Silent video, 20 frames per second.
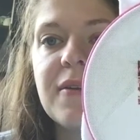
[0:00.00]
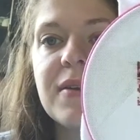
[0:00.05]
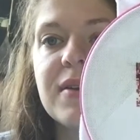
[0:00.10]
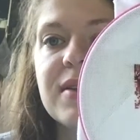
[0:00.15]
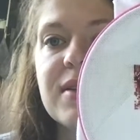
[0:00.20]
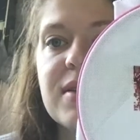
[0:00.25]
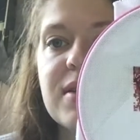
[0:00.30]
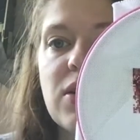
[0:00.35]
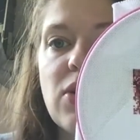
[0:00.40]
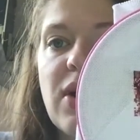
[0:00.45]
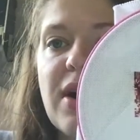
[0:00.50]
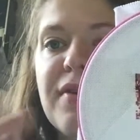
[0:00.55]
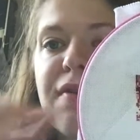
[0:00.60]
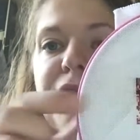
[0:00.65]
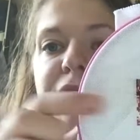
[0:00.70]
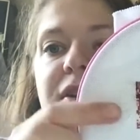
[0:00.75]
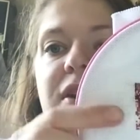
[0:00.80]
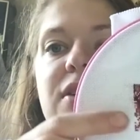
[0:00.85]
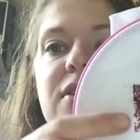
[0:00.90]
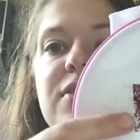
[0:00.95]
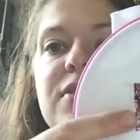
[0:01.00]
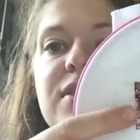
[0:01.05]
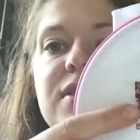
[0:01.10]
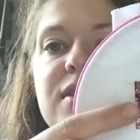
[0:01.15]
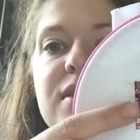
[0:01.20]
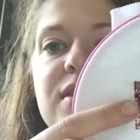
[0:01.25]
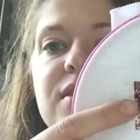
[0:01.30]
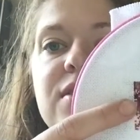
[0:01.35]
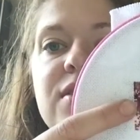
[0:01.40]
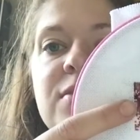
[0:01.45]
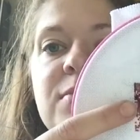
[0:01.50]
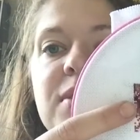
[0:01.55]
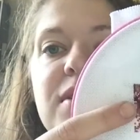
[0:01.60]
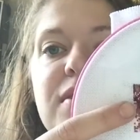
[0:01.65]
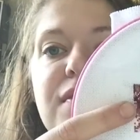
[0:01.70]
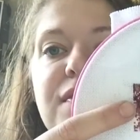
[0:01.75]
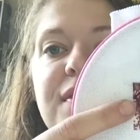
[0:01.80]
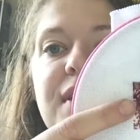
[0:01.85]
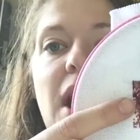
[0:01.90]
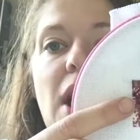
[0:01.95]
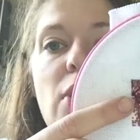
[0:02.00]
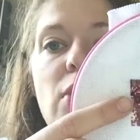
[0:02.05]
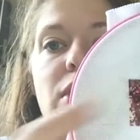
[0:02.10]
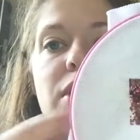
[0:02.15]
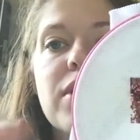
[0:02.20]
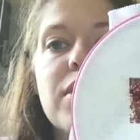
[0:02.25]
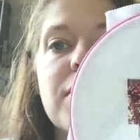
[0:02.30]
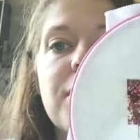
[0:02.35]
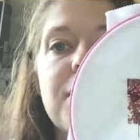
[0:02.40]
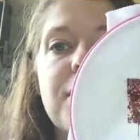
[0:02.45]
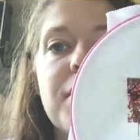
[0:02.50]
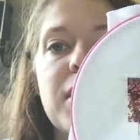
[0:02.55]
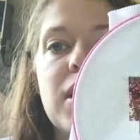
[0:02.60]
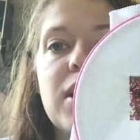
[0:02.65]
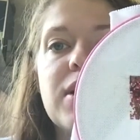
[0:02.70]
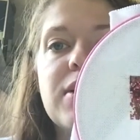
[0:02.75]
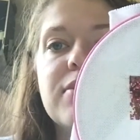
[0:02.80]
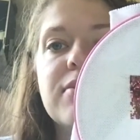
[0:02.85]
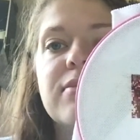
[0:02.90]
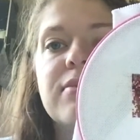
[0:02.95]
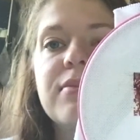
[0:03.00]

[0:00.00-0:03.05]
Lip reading: So I figure this is gonna be a flower, but